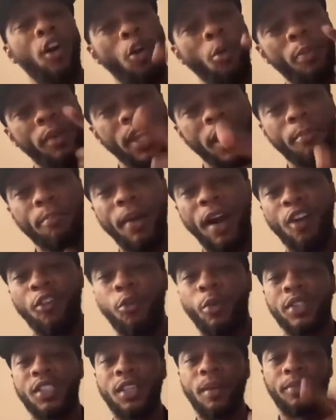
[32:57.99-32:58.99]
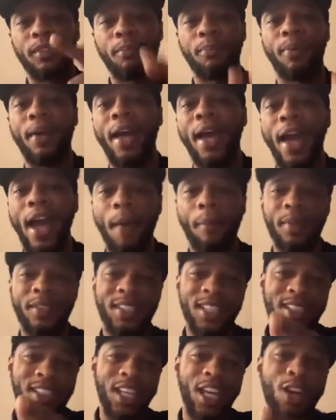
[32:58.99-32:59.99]
open their mouth when something bad
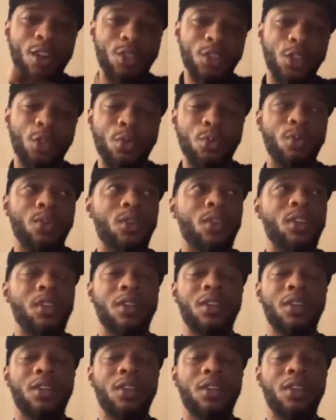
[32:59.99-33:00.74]
happens to tell you.